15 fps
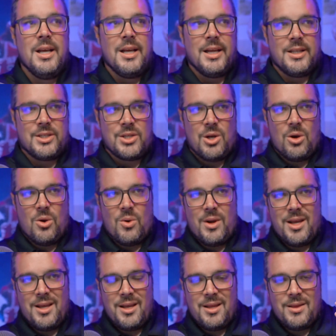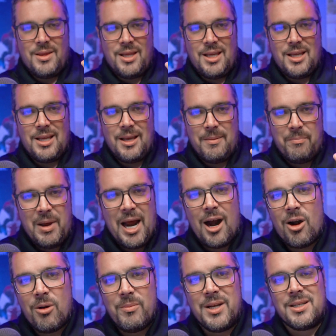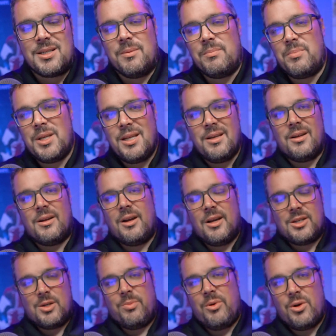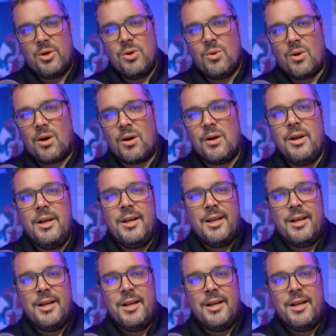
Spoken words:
And so the empowerment to be an entrepreneur